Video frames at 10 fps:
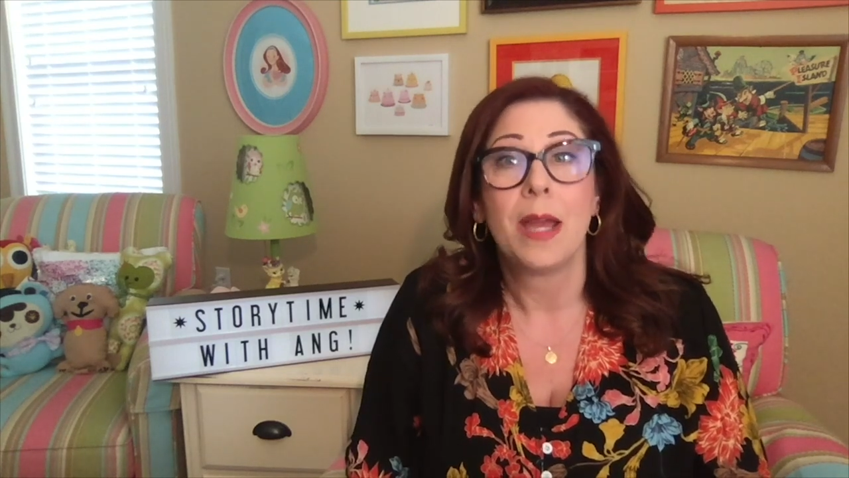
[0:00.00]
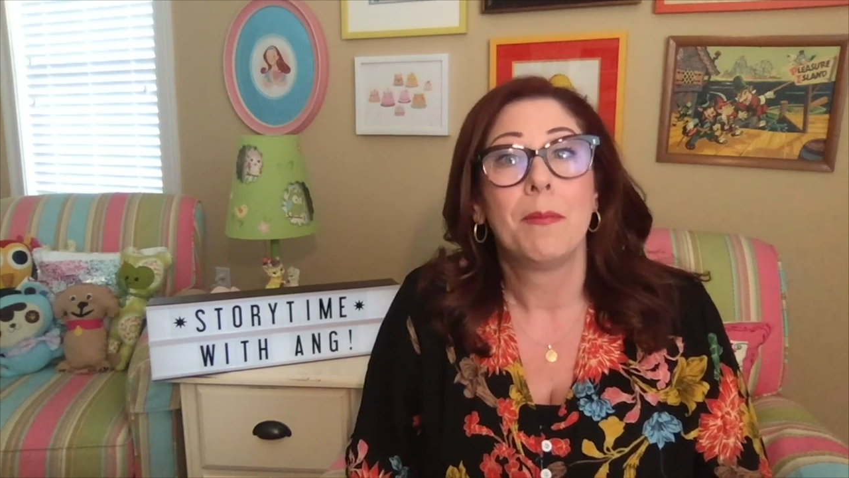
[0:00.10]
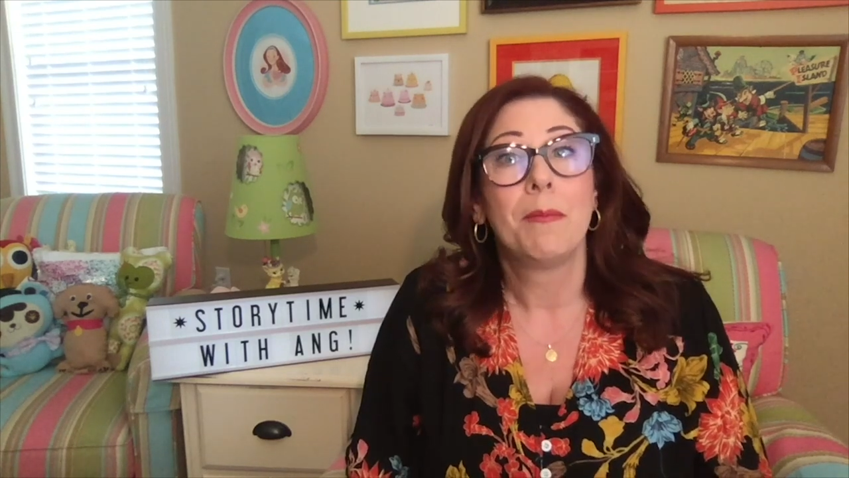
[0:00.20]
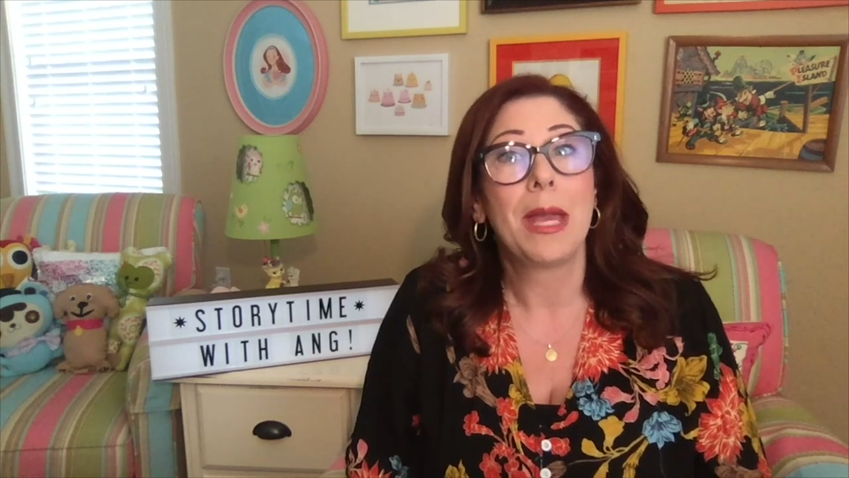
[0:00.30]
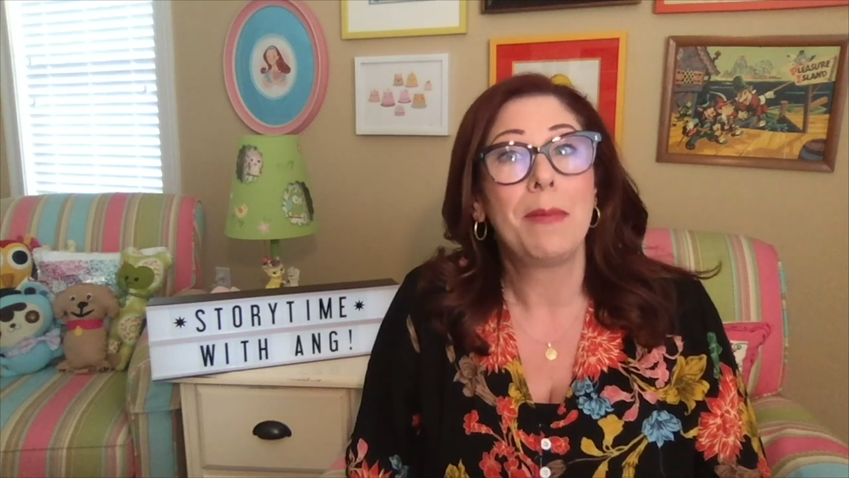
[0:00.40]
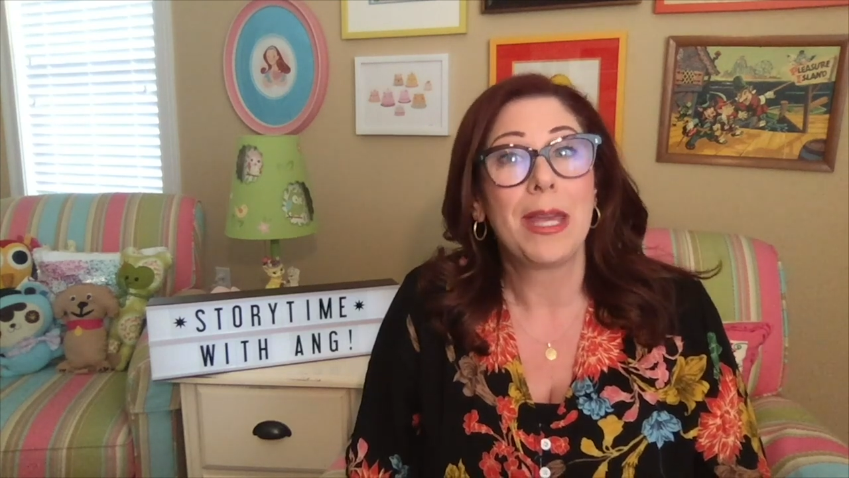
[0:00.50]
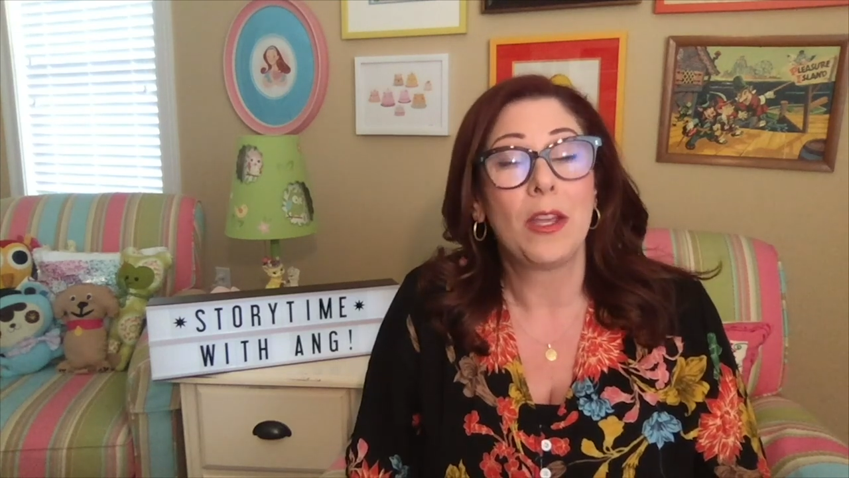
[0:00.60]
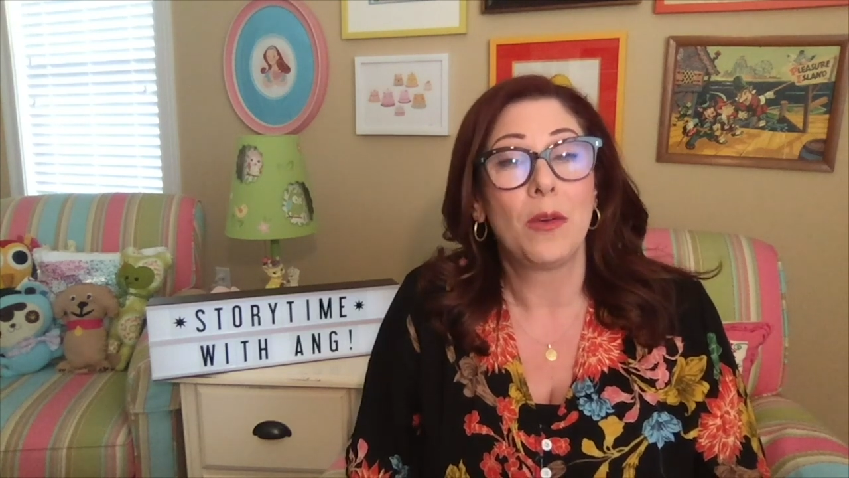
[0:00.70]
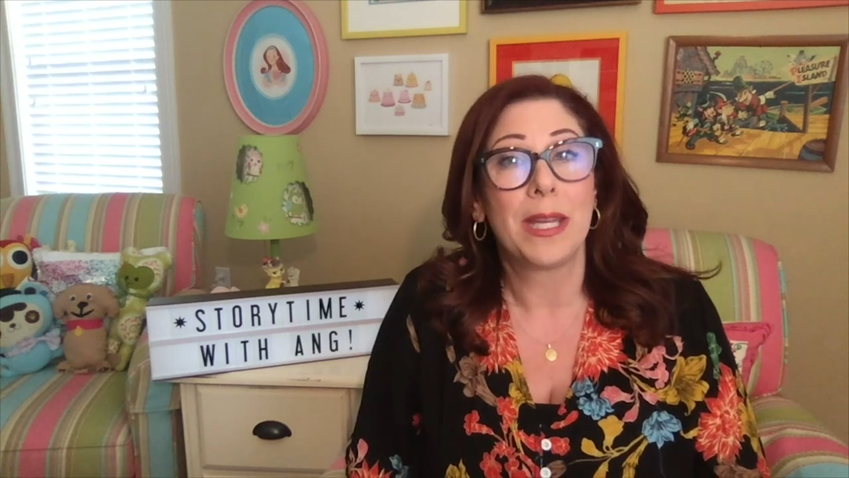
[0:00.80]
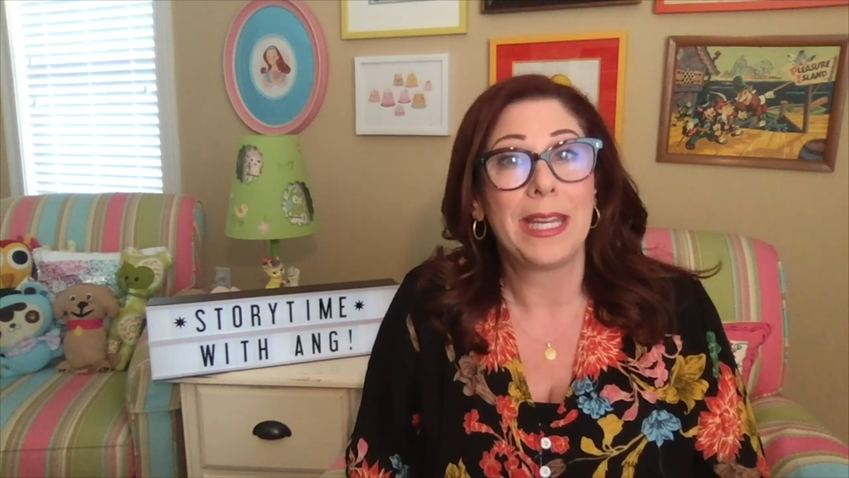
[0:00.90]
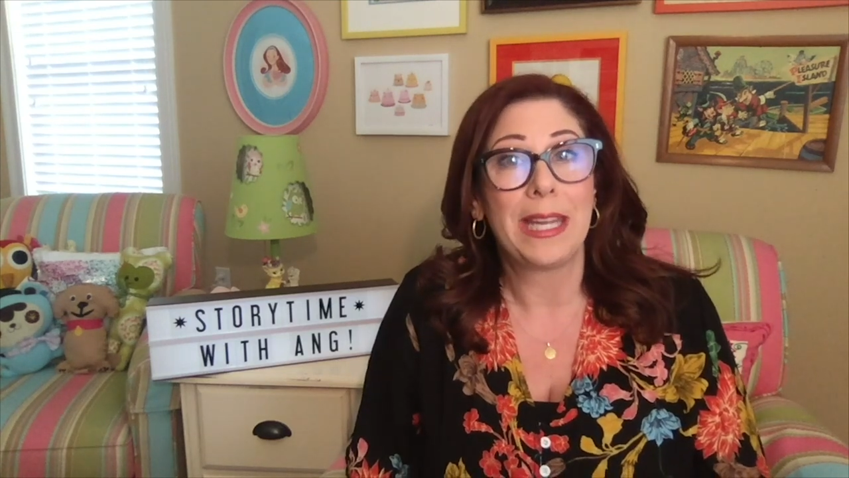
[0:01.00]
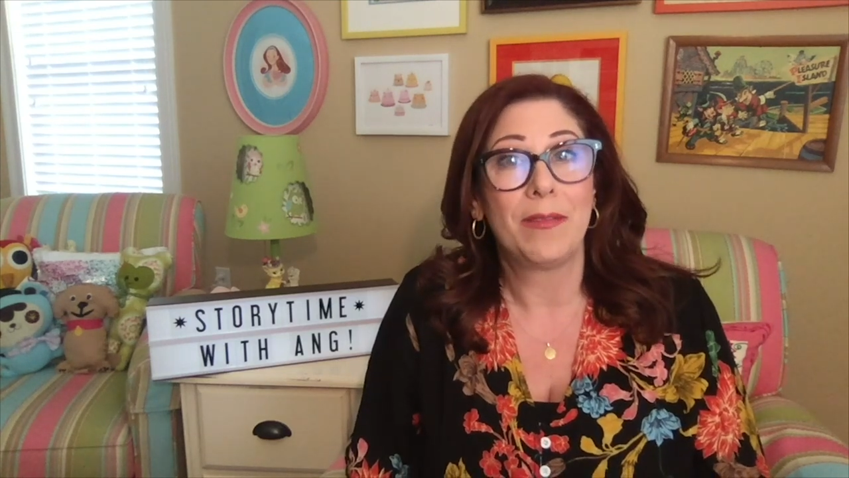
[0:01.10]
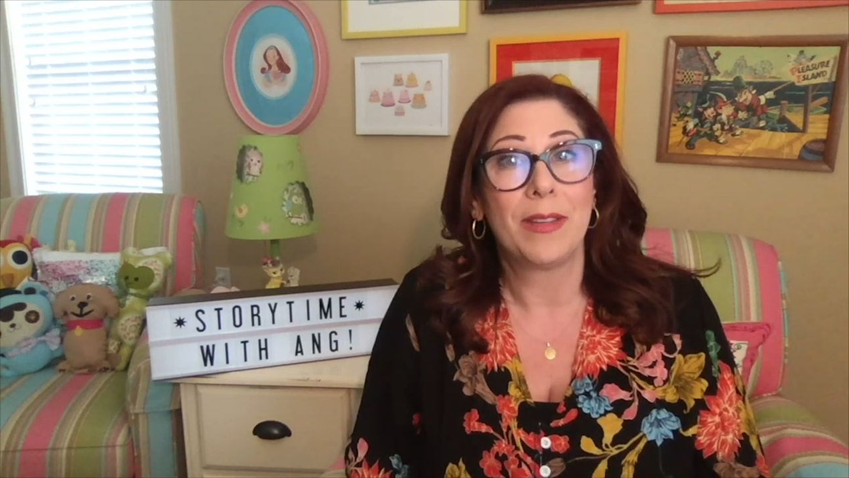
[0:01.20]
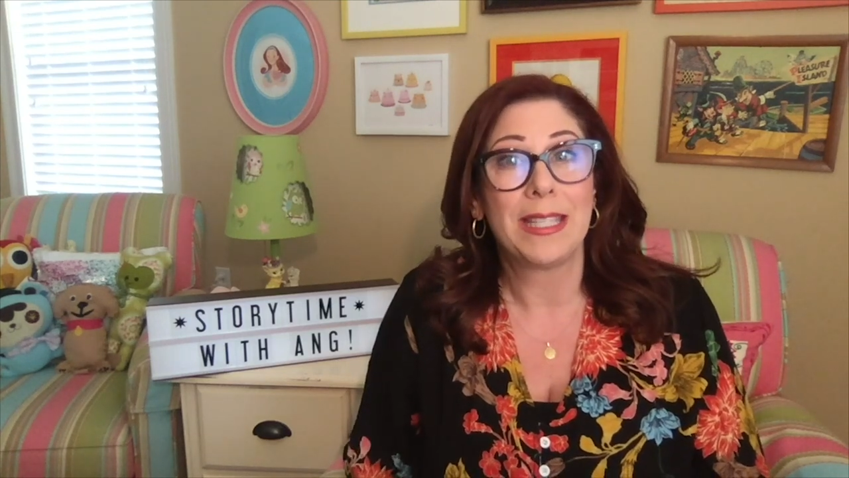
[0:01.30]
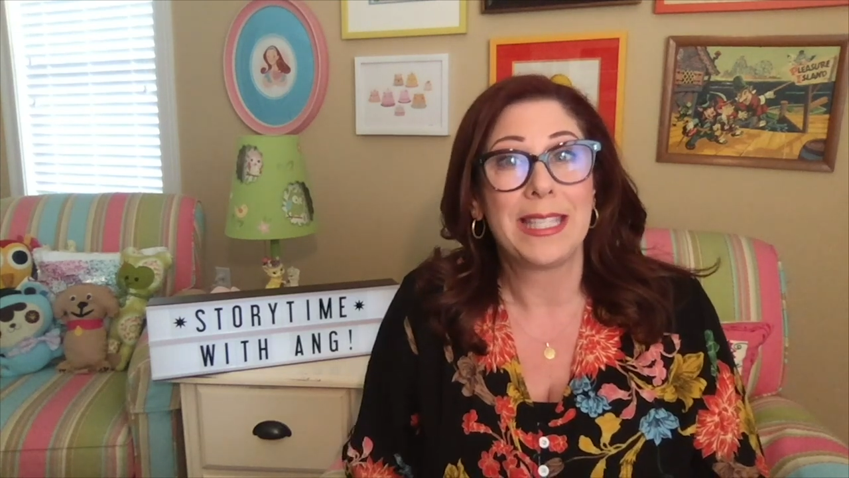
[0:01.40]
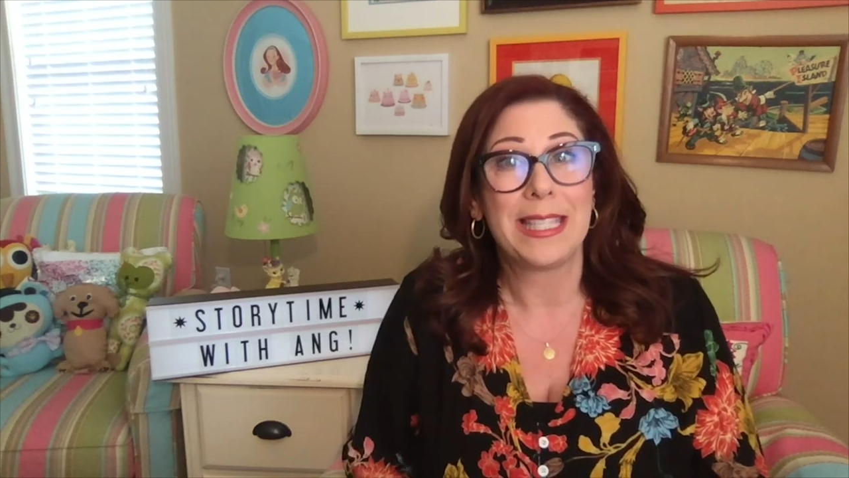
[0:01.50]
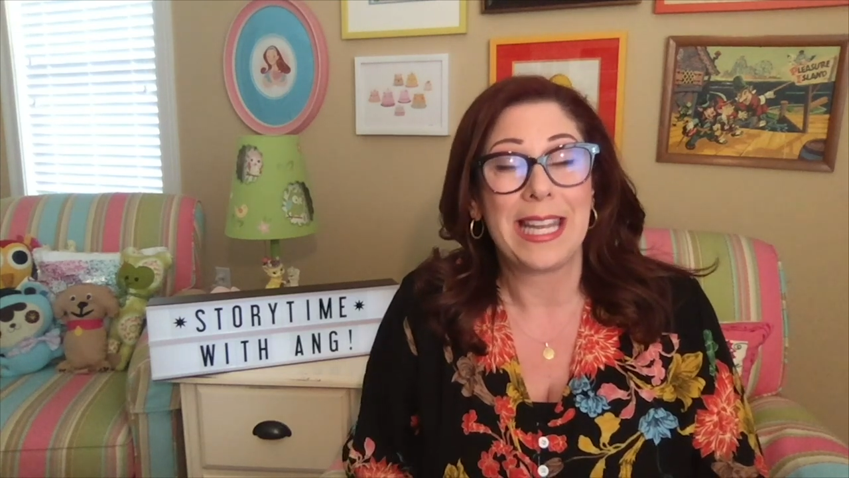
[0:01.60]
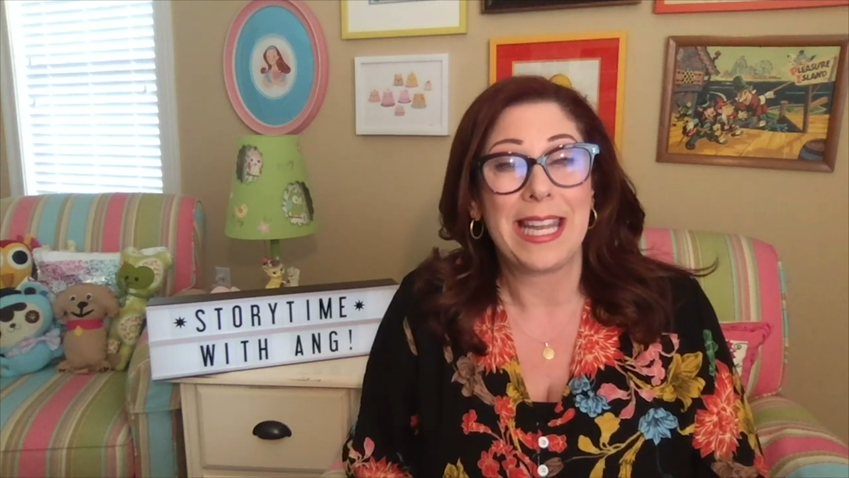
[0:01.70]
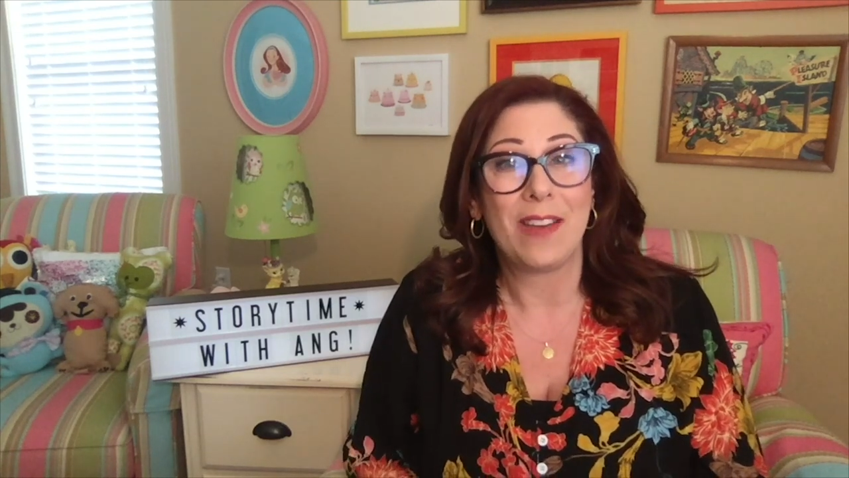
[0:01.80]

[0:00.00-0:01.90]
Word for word: Maybe you can even see